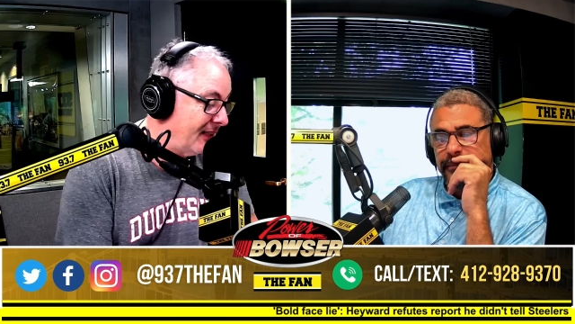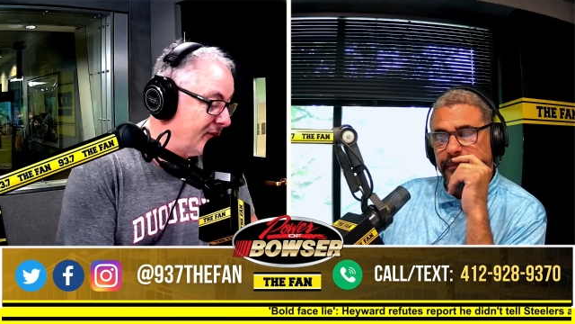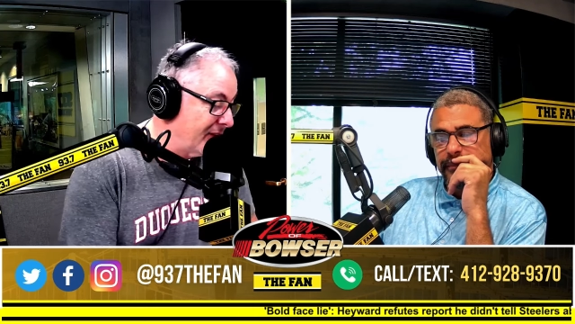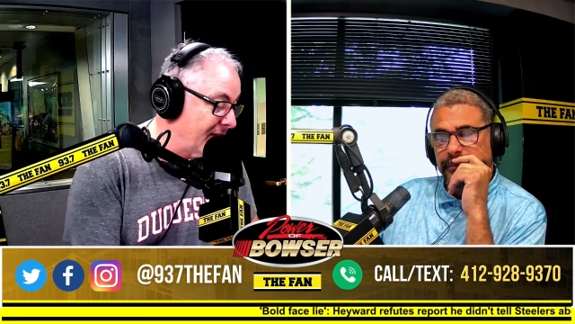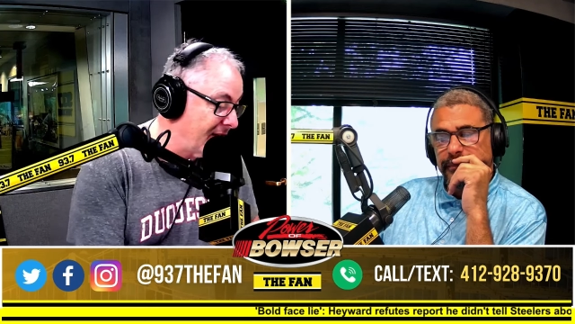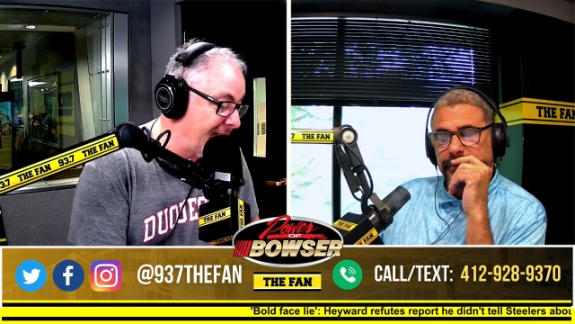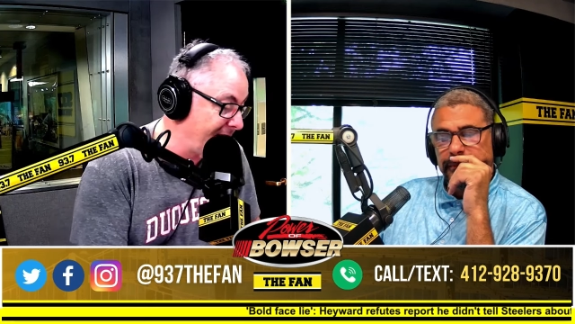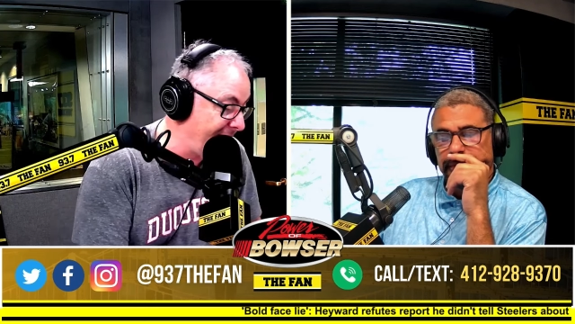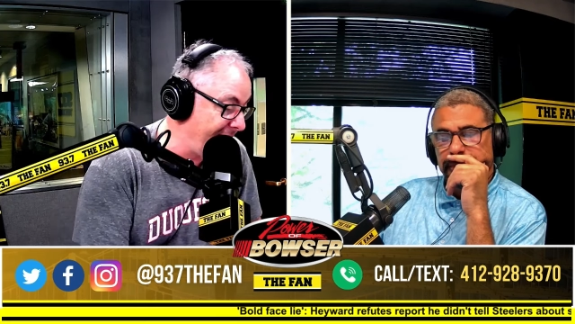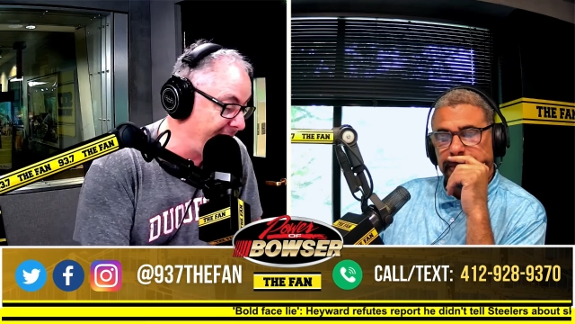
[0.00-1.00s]
Speaker 1: it's your lucky
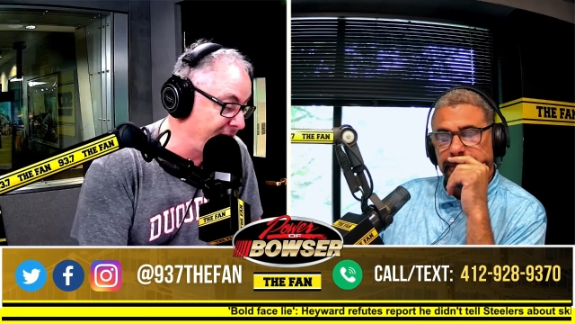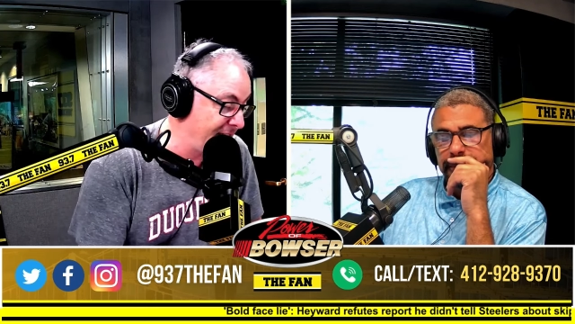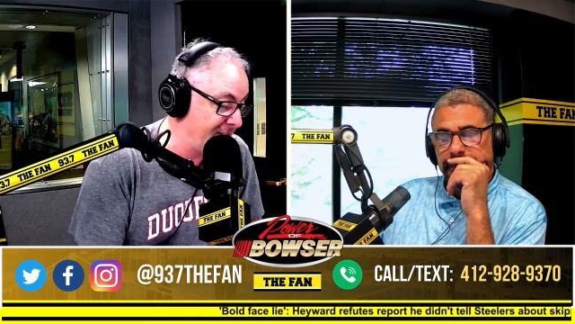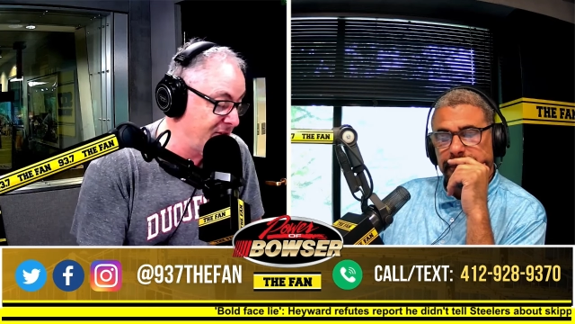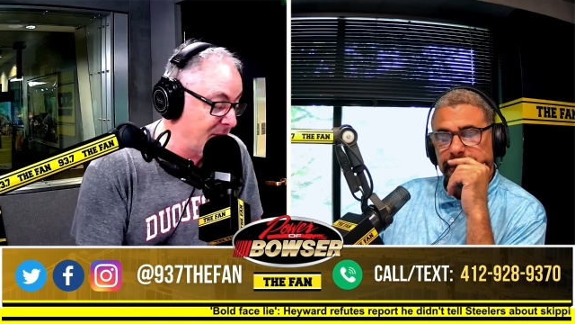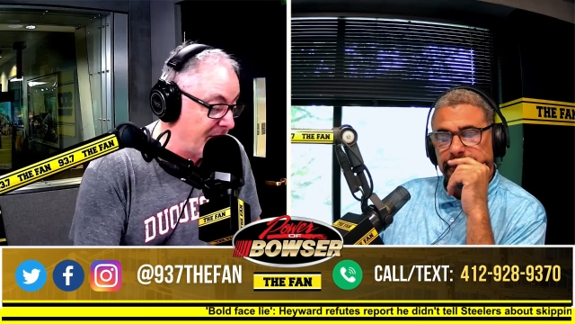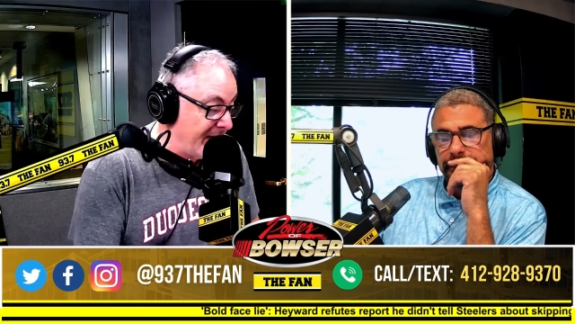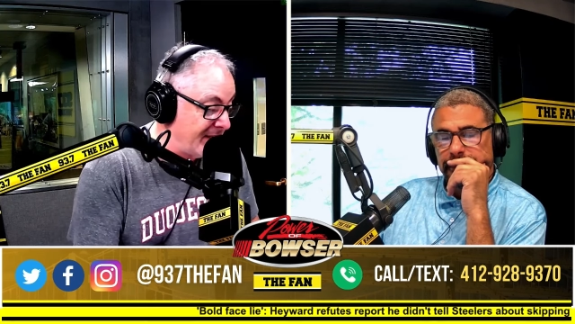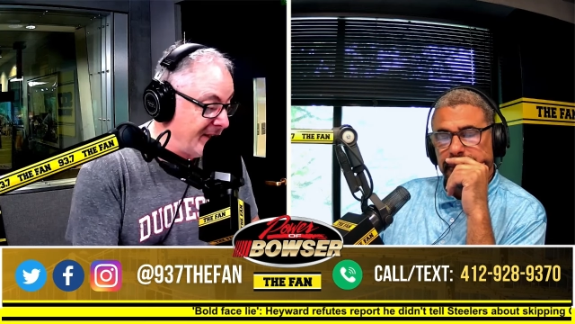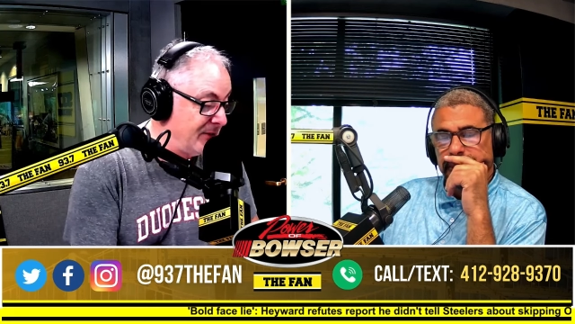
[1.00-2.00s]
day, a chance to
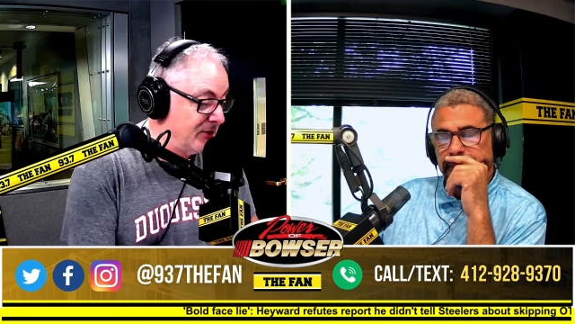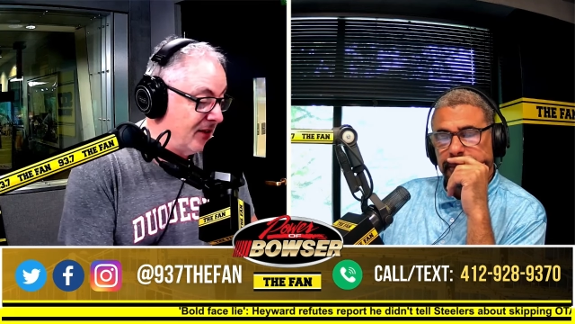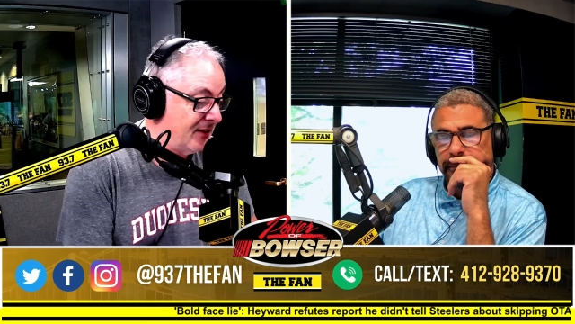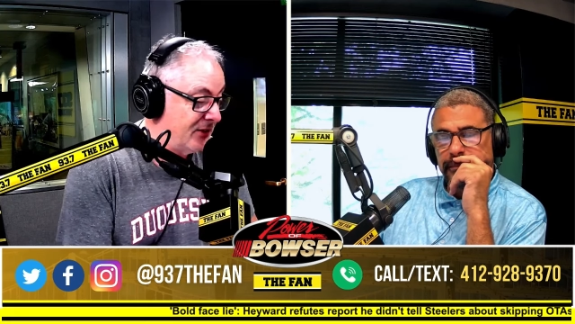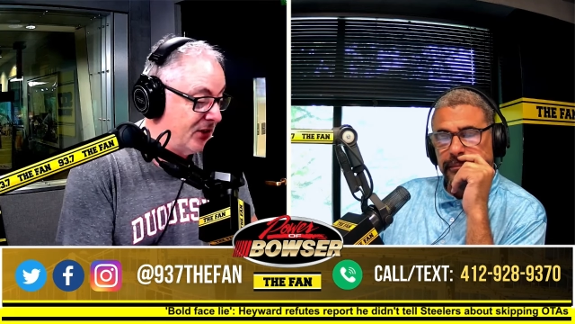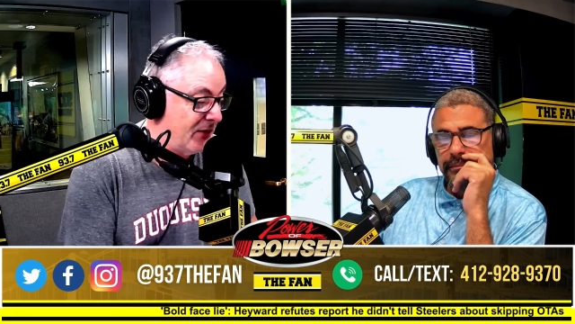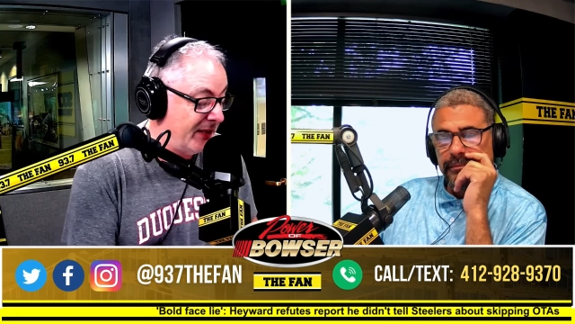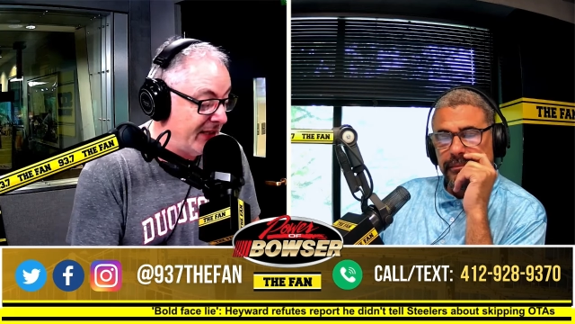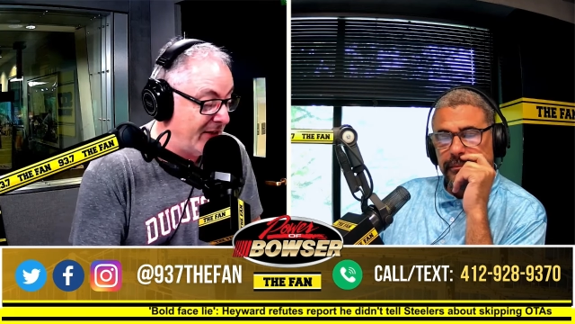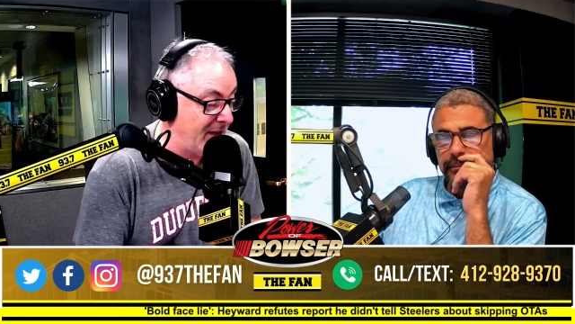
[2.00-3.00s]
break news on the show. I
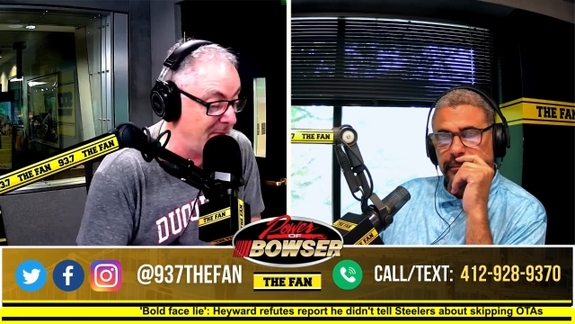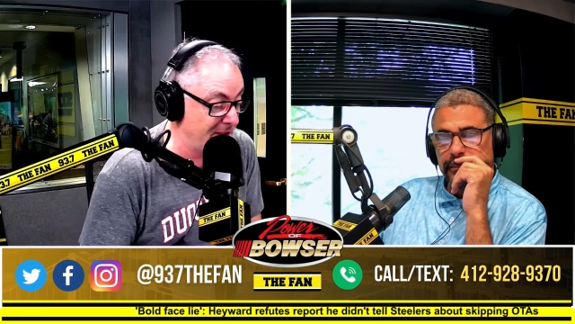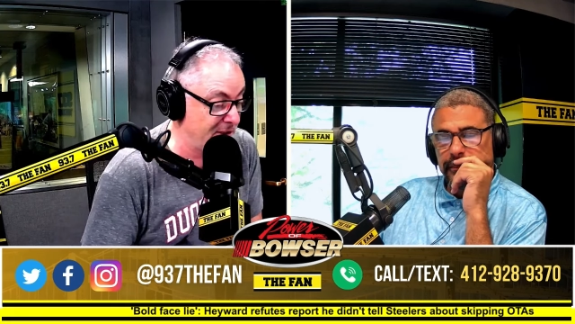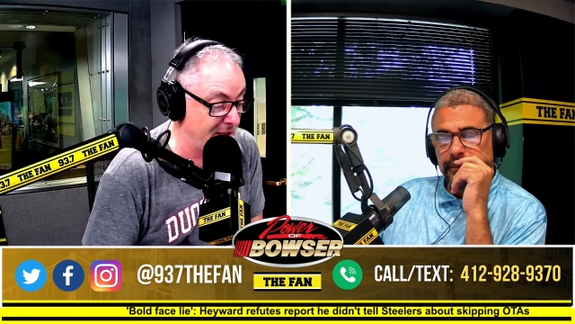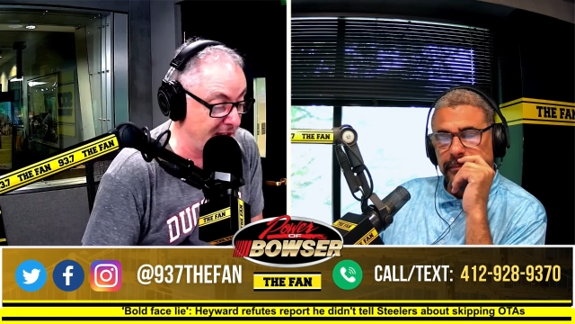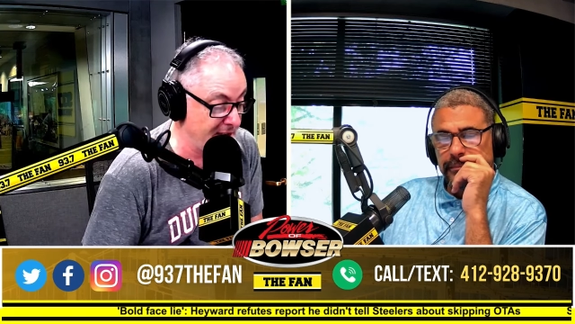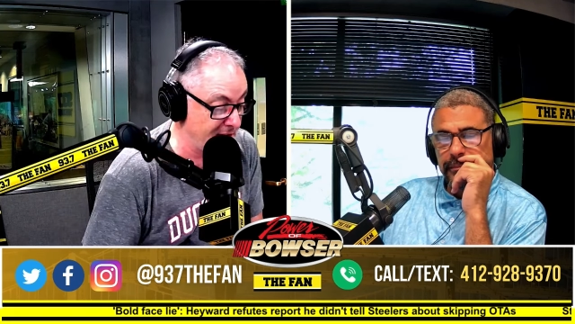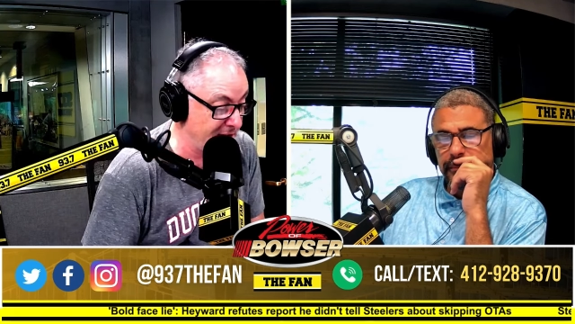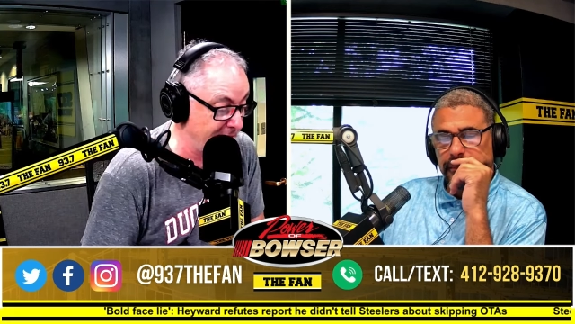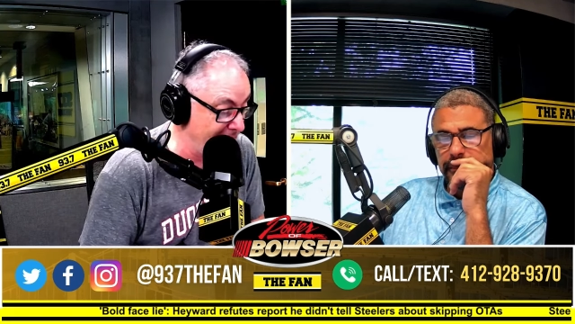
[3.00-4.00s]
know how much you like to
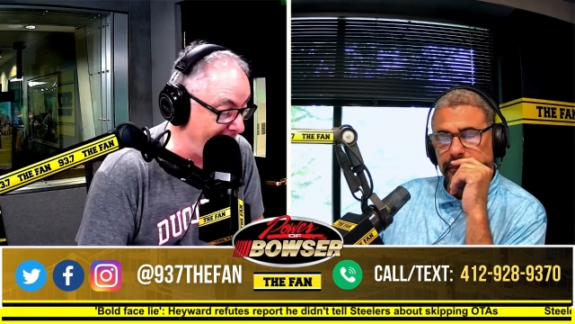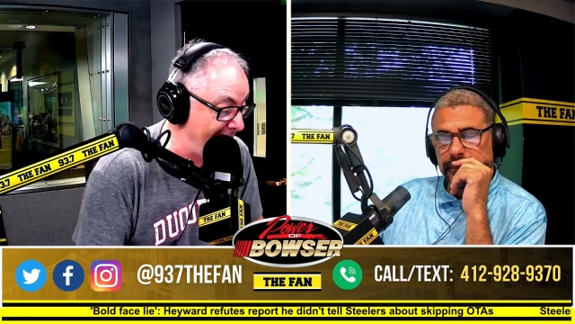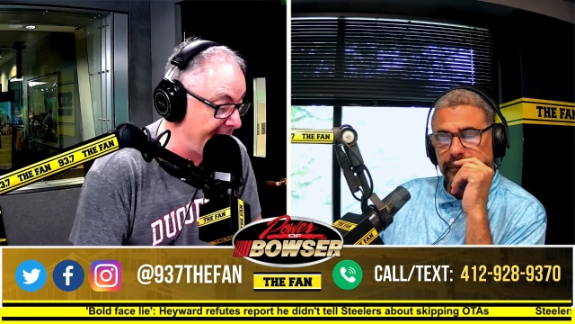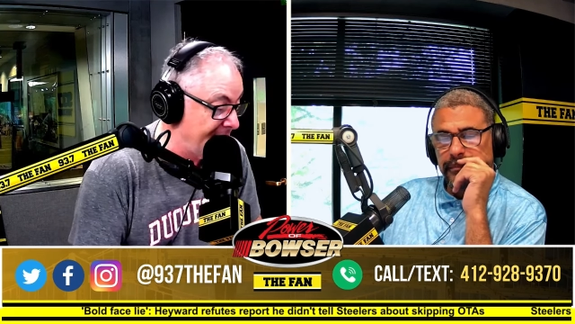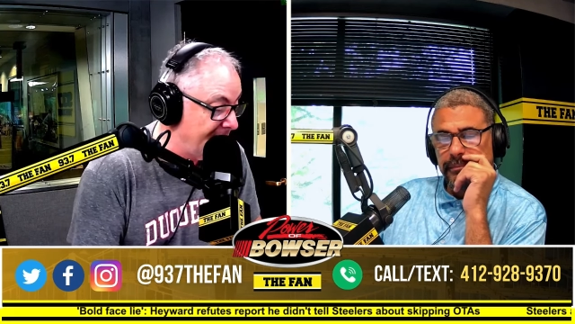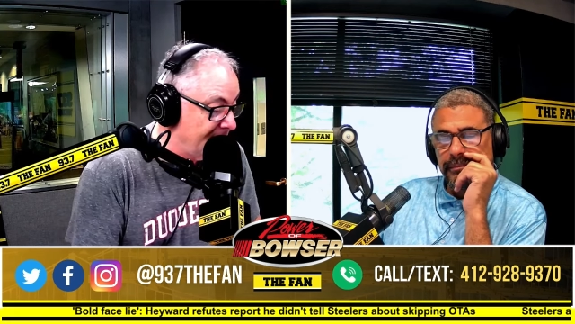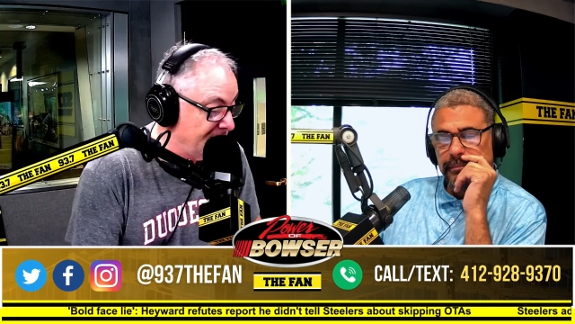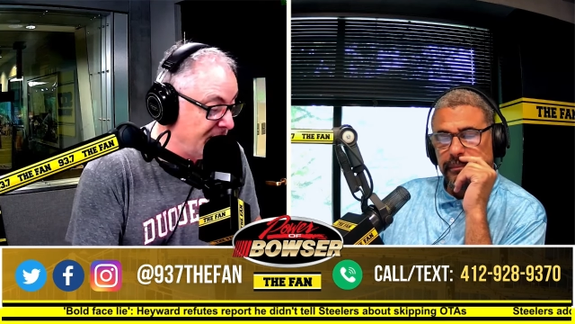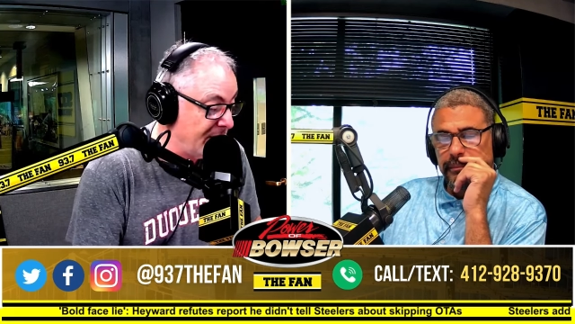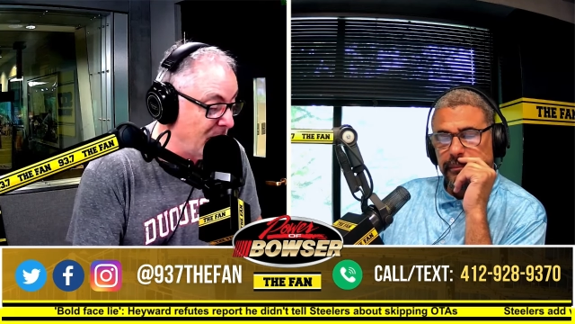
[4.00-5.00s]
do that.
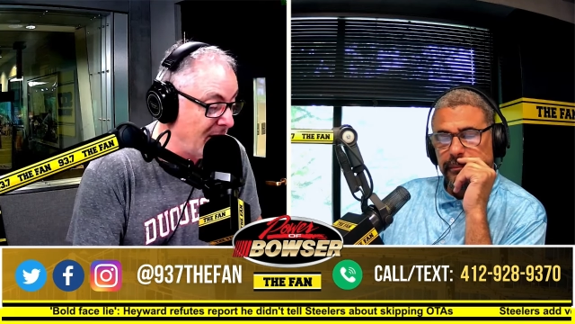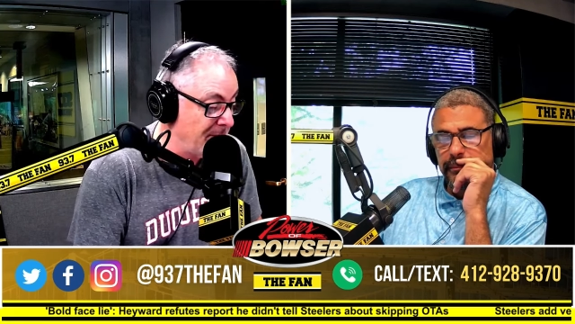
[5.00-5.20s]
Ji Hwan